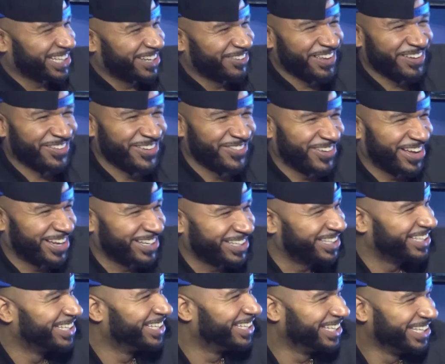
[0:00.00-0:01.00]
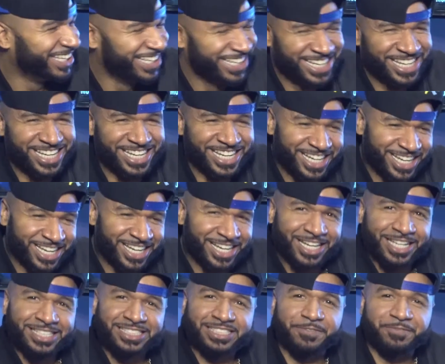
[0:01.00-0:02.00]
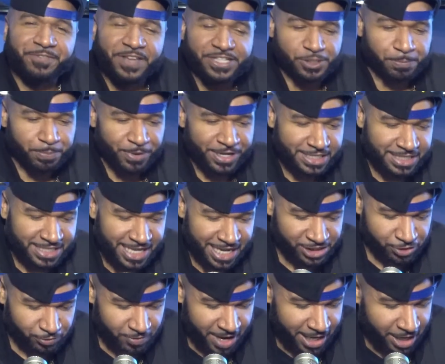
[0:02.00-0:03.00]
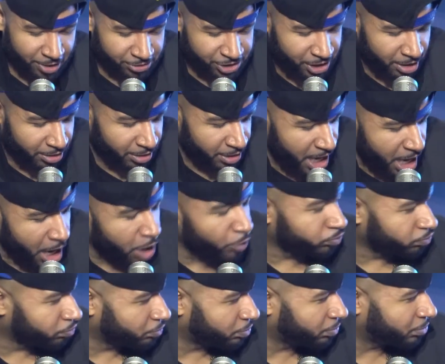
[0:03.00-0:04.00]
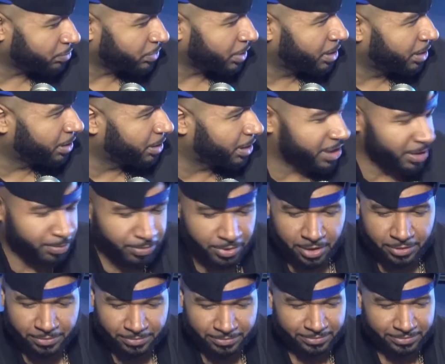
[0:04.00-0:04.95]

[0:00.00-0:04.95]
love everybody. It's the feature presentation radio show. Oh, good looking, bro.